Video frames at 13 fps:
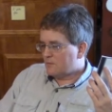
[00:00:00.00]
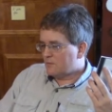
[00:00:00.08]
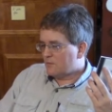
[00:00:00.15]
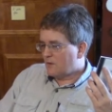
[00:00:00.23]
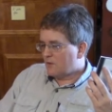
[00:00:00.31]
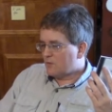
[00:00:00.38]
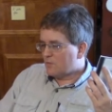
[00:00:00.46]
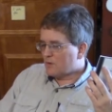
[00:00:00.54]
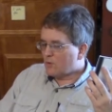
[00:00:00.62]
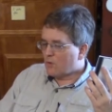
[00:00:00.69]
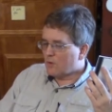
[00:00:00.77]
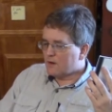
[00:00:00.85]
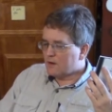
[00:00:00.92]
on the
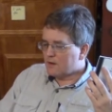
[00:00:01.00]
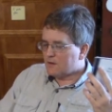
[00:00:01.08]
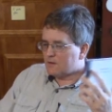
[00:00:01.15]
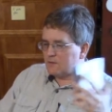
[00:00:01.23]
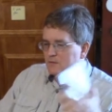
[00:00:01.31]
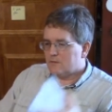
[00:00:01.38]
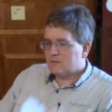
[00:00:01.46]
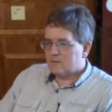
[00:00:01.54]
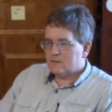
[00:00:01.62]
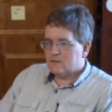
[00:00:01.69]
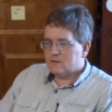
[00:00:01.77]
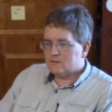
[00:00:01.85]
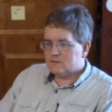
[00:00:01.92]
recording
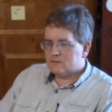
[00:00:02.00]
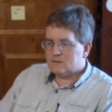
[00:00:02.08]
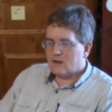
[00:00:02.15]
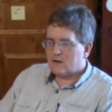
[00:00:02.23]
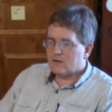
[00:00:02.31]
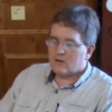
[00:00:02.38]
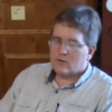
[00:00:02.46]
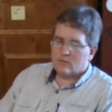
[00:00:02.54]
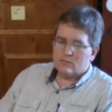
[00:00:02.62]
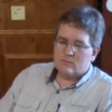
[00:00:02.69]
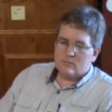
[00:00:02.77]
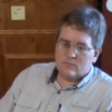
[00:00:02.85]
is, I don't know